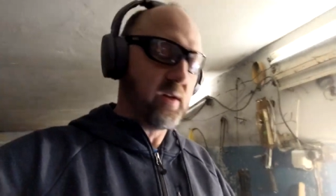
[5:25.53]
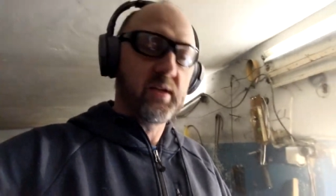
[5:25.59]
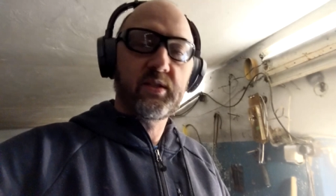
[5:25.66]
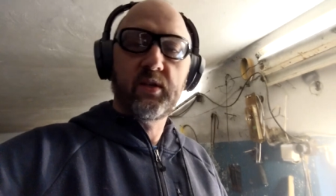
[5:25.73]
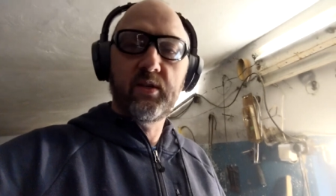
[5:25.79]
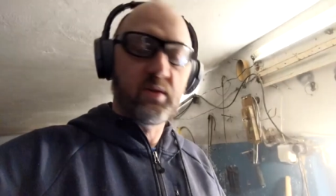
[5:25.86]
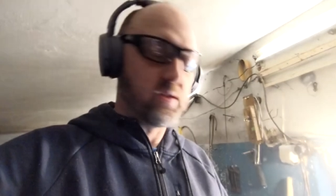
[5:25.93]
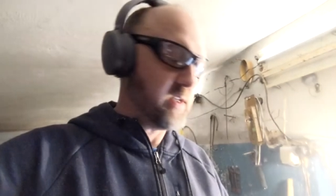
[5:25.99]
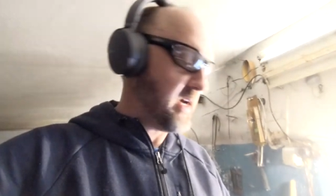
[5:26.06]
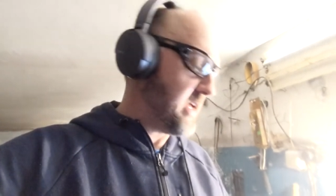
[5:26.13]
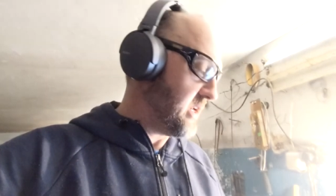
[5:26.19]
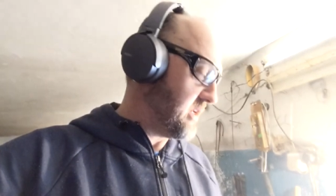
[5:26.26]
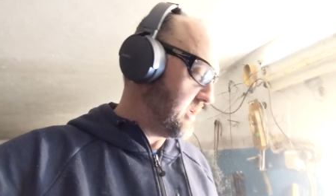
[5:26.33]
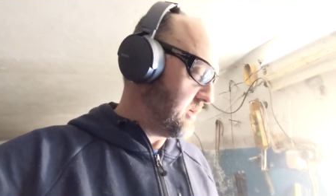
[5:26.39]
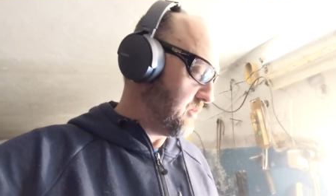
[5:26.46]
on it, so you can
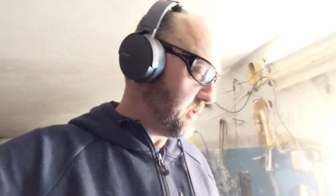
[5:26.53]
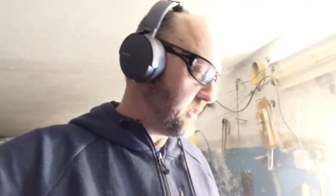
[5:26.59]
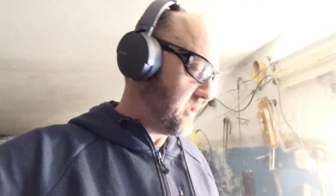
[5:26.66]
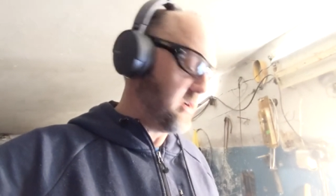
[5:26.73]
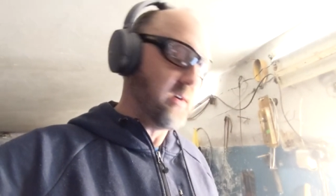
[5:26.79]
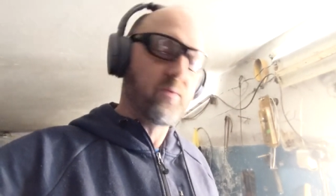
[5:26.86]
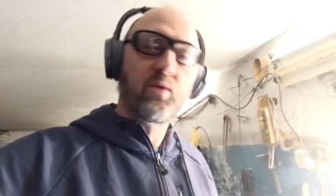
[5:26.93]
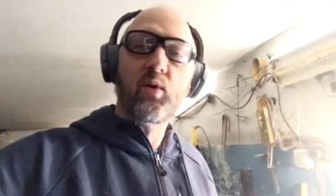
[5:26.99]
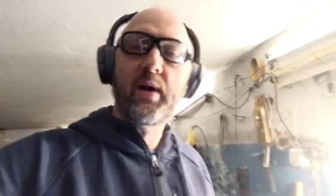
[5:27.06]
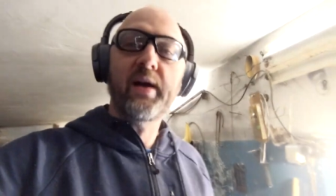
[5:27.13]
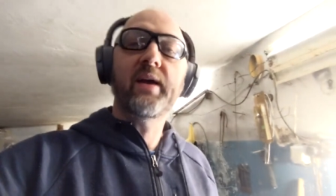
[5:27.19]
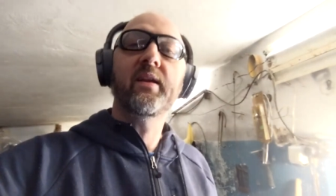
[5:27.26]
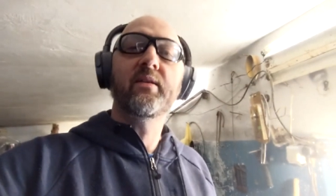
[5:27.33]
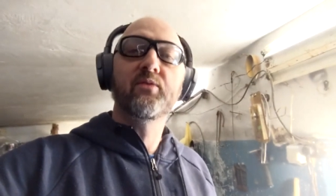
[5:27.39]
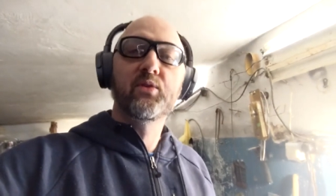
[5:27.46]
tighten it with a
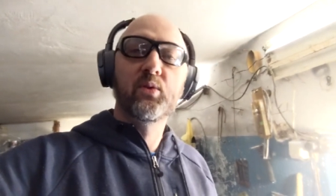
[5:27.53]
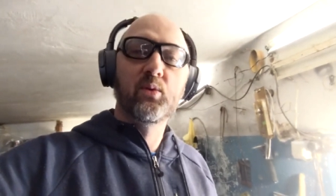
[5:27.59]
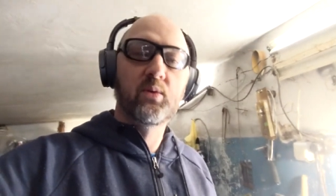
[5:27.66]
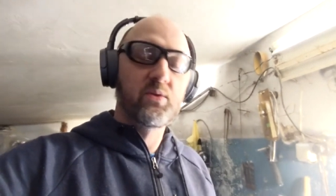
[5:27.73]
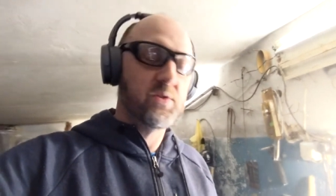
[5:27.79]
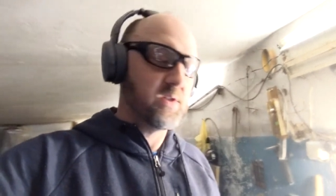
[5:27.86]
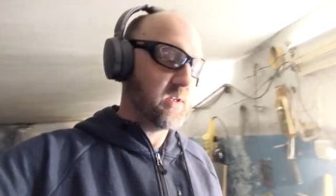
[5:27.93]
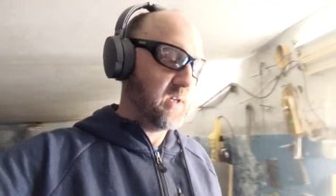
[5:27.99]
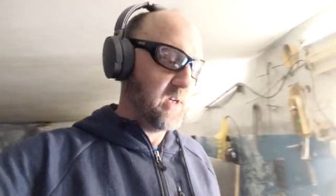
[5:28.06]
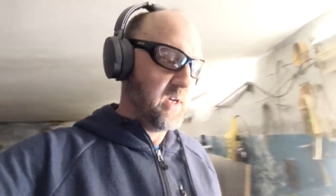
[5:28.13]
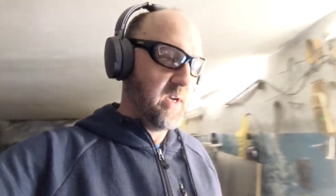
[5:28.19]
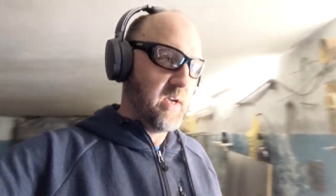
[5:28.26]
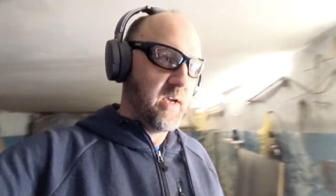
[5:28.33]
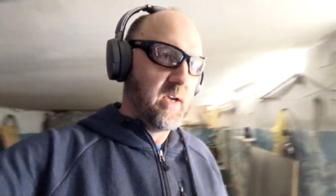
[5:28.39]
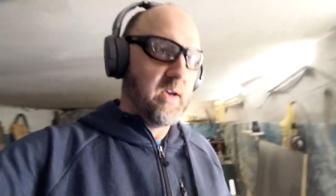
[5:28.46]
variety of tools.
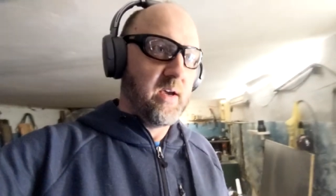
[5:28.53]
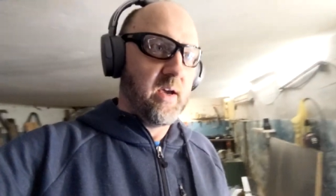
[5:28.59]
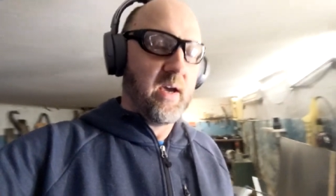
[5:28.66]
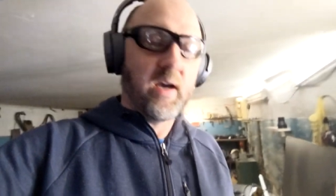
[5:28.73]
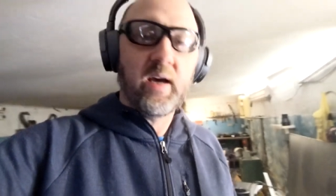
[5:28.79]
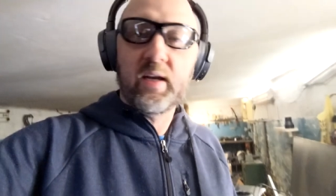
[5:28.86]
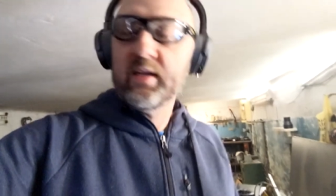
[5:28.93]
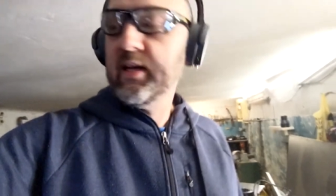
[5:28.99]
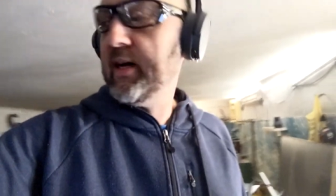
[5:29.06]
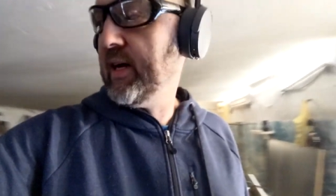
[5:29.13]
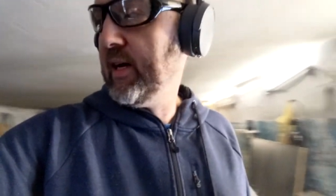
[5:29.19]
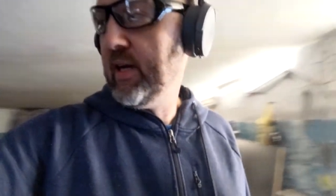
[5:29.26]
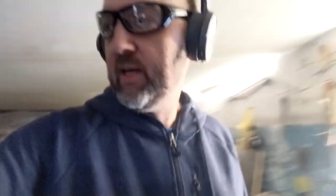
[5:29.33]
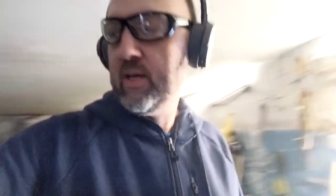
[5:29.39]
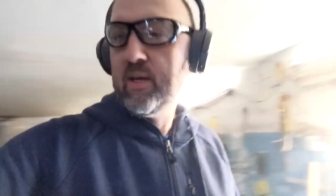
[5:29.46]
And,
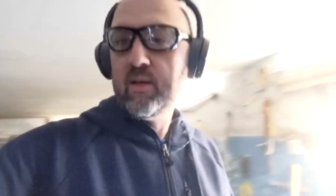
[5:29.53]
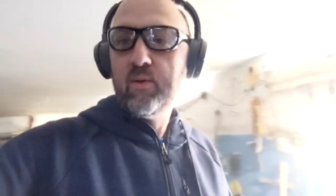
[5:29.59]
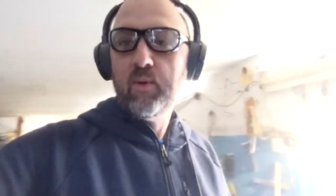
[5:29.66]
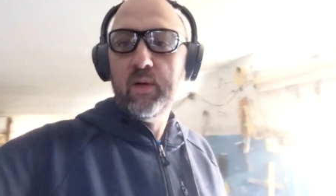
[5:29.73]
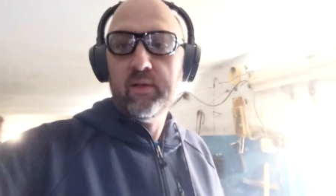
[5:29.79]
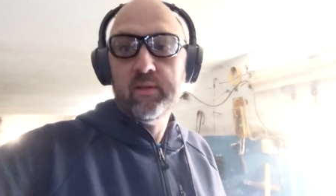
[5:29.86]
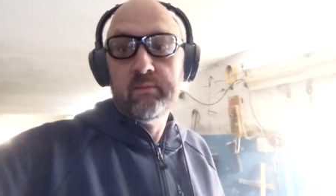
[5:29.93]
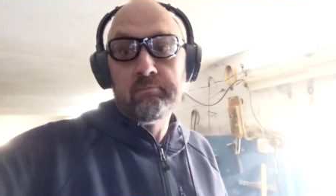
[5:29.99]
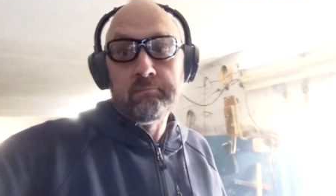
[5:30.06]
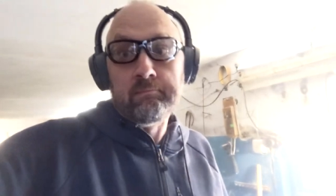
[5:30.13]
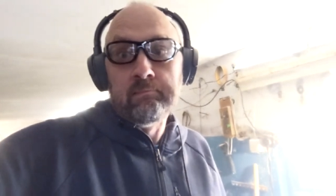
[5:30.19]
uh, well,